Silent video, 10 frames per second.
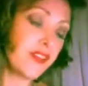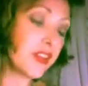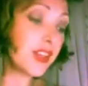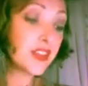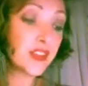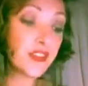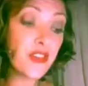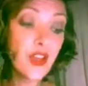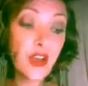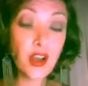I feel like
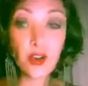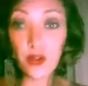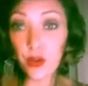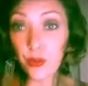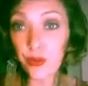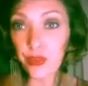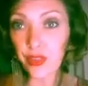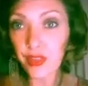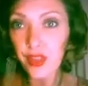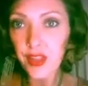there's a
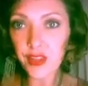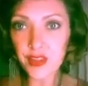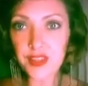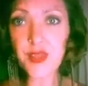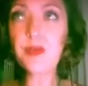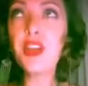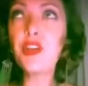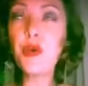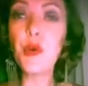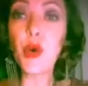growth, there's
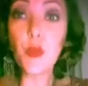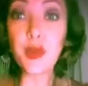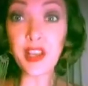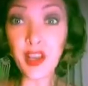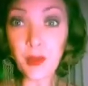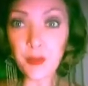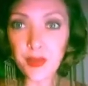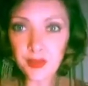something new opening up.